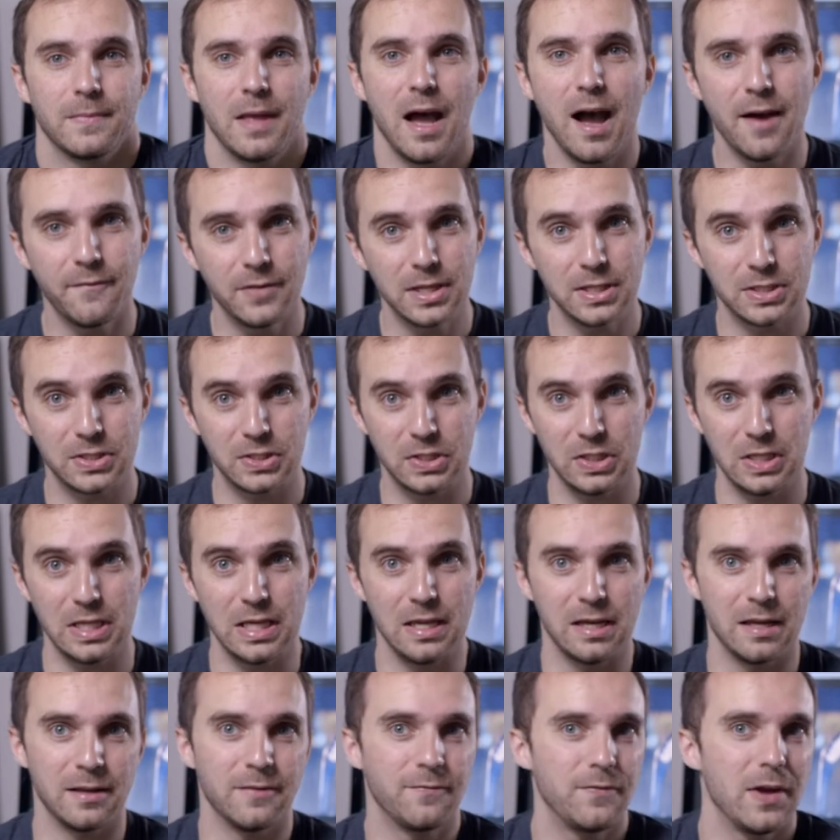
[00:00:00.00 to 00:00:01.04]

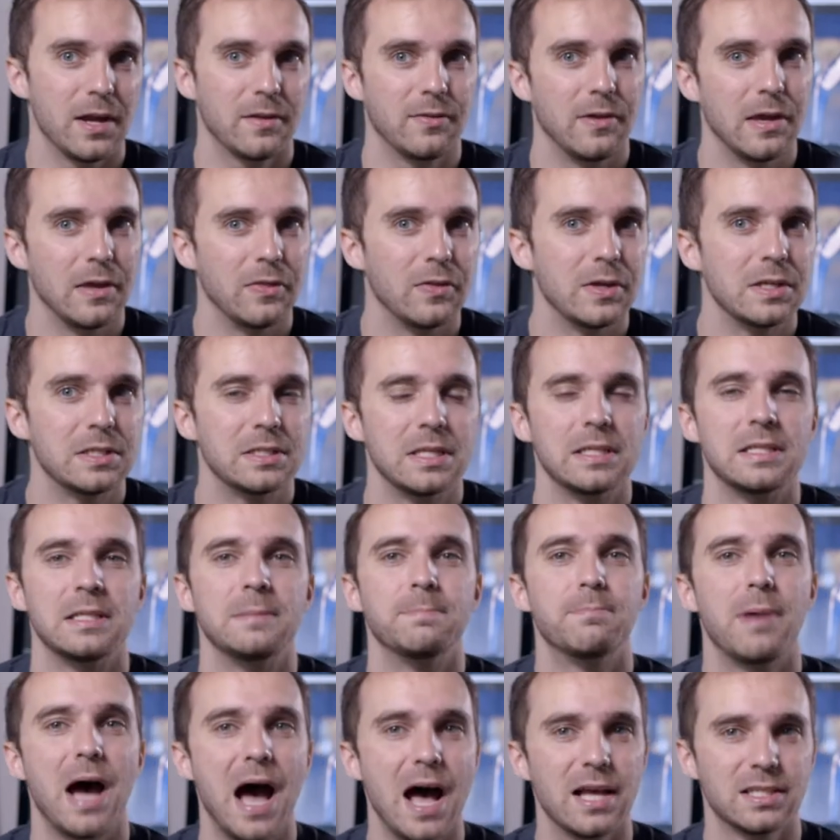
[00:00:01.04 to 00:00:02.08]
Obviously, an effect like this is
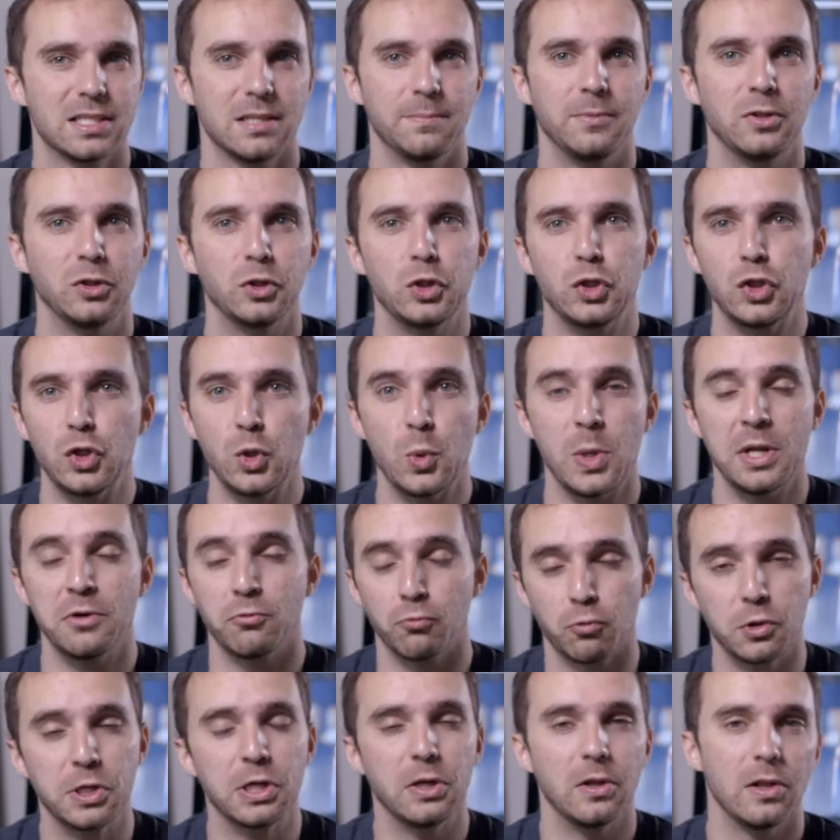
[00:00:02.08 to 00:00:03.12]
impossible to do
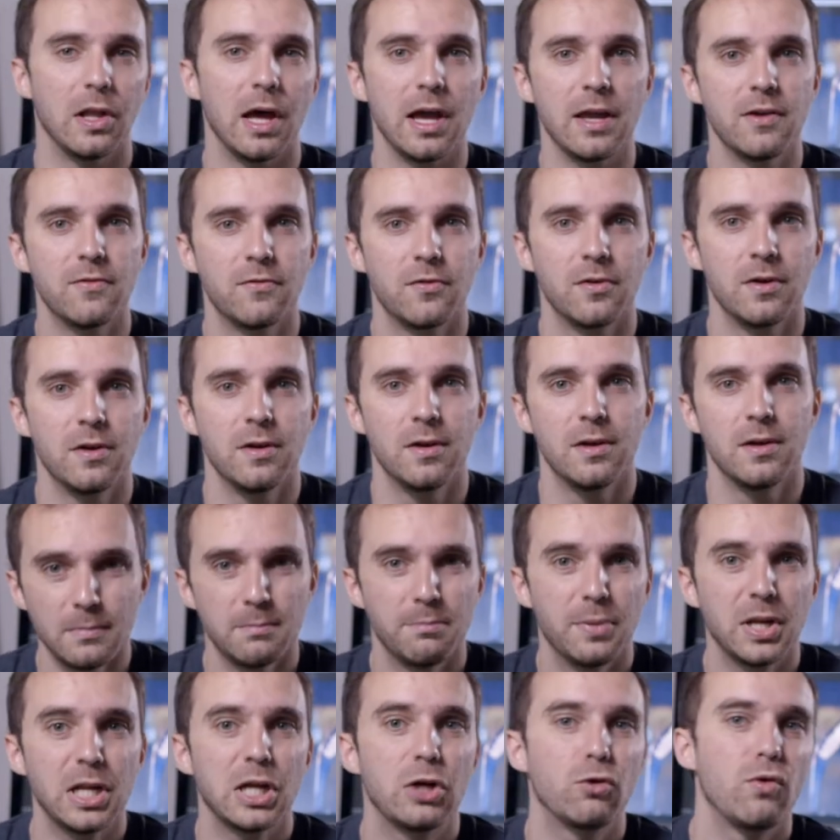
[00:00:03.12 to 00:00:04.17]
in real life,
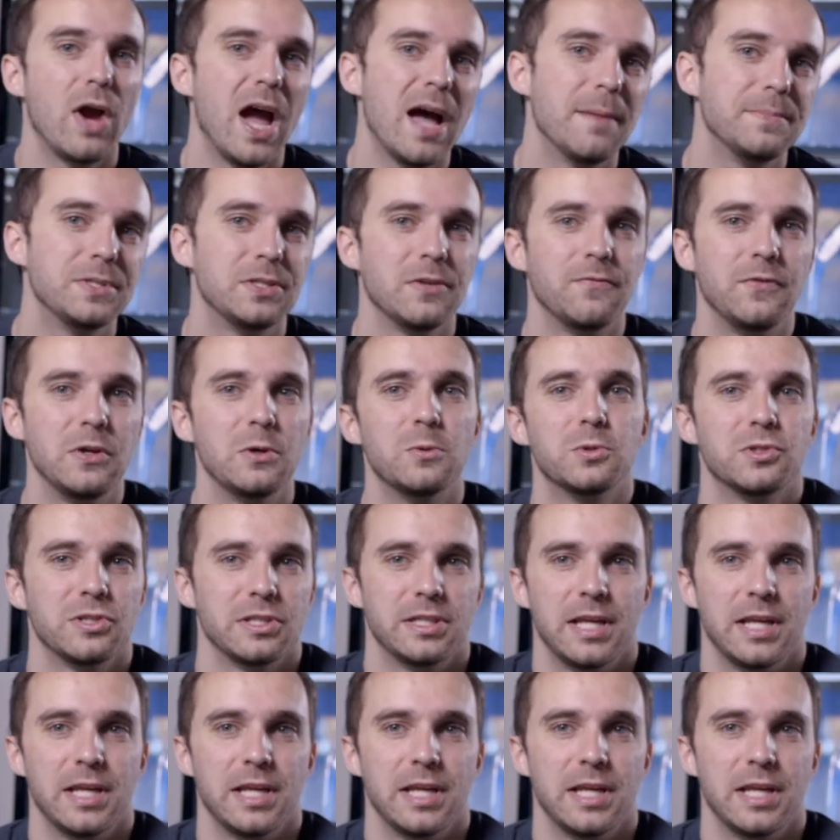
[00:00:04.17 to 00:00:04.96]
but it grabs the viewer's